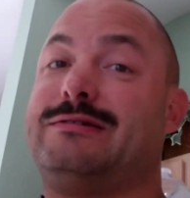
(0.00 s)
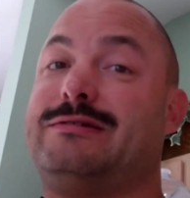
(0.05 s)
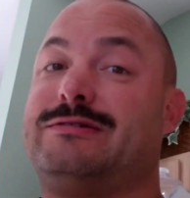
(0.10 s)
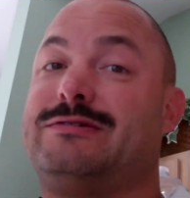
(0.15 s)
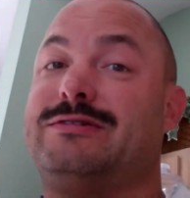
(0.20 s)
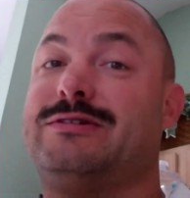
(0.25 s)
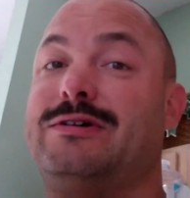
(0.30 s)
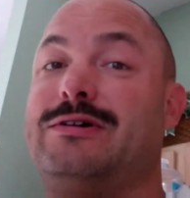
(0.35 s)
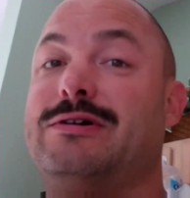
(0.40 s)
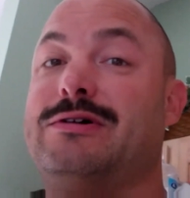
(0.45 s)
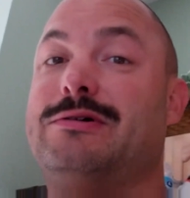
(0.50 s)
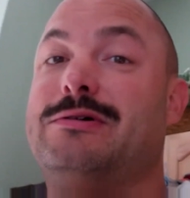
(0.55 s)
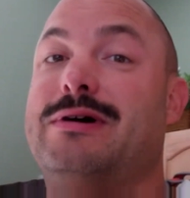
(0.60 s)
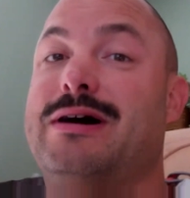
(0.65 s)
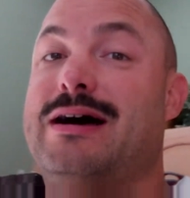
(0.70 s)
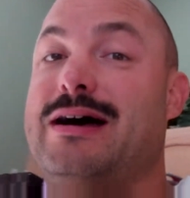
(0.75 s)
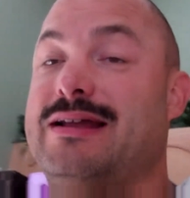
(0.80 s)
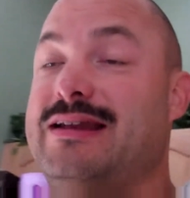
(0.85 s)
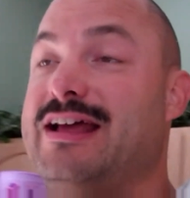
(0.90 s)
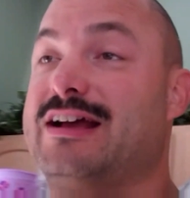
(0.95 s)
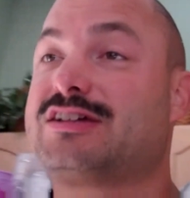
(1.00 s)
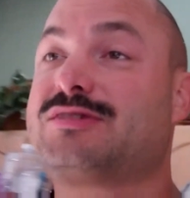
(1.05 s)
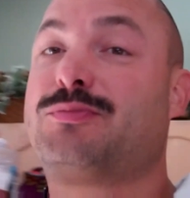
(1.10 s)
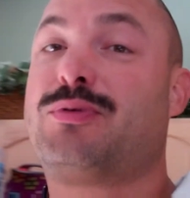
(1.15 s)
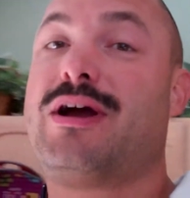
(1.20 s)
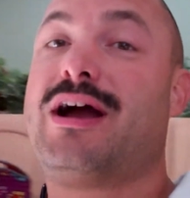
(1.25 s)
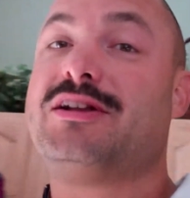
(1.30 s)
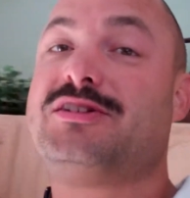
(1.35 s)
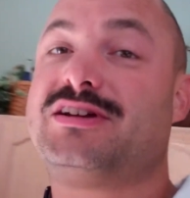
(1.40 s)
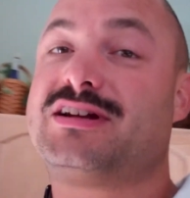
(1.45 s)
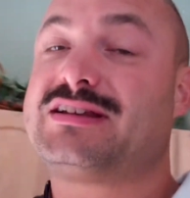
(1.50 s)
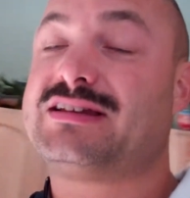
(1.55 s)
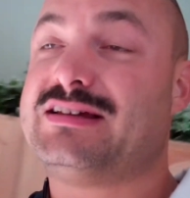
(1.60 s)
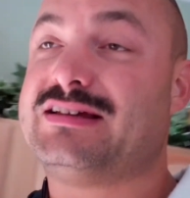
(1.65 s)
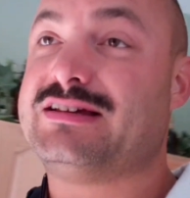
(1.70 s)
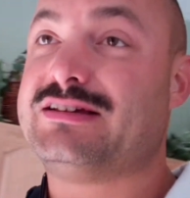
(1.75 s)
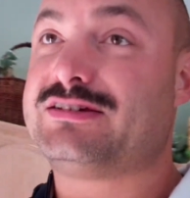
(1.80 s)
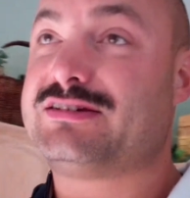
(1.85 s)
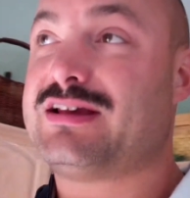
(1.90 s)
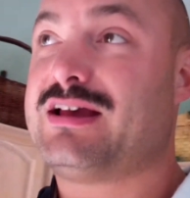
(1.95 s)
So next project
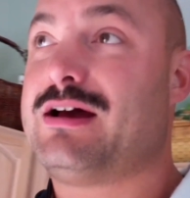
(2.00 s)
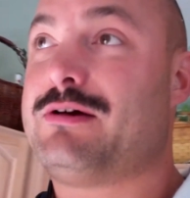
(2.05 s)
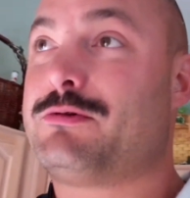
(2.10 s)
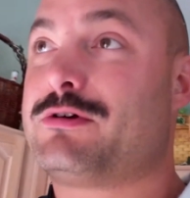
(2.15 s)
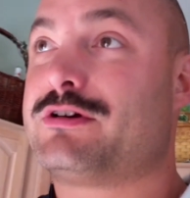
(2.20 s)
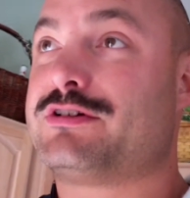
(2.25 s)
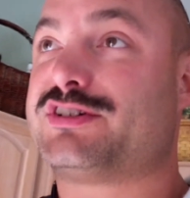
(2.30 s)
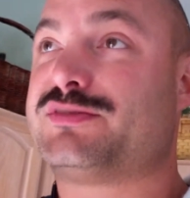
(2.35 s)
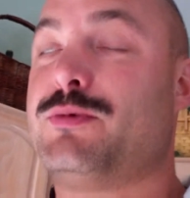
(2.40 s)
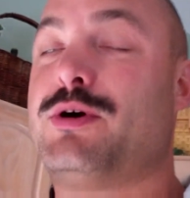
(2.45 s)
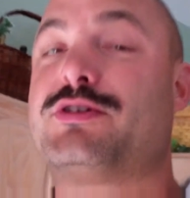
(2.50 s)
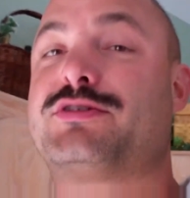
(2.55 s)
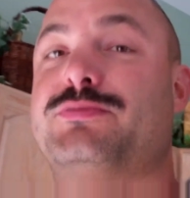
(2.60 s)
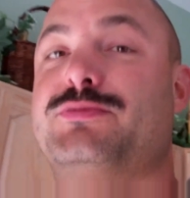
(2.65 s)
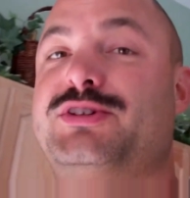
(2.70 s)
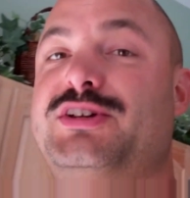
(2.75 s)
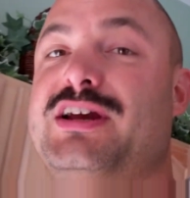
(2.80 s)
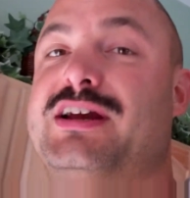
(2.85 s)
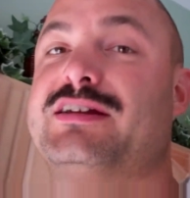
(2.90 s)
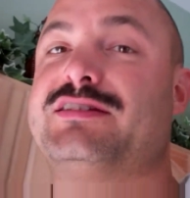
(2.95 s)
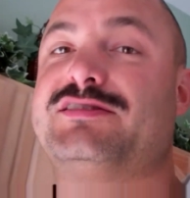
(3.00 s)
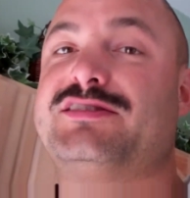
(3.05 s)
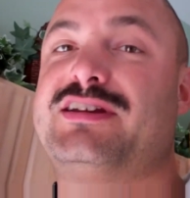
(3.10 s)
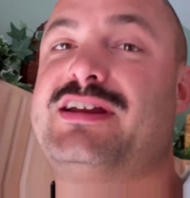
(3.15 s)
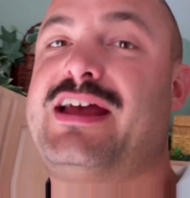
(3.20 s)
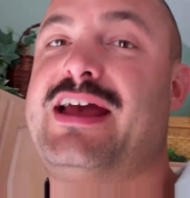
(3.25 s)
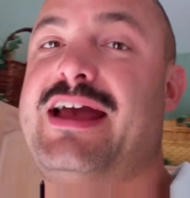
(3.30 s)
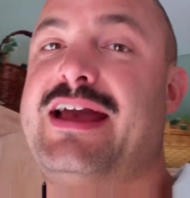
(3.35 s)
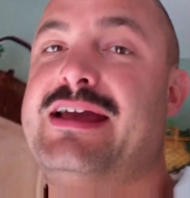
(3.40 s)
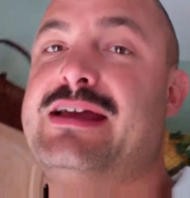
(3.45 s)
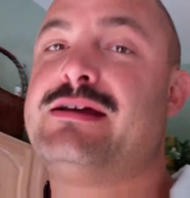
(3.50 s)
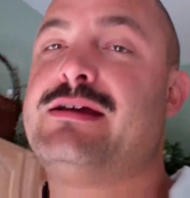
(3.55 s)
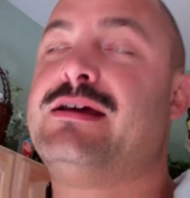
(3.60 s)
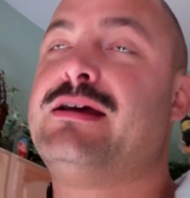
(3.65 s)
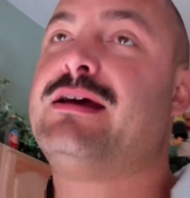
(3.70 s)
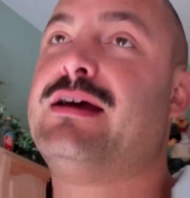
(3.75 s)
is we're going to smoke some chickens today.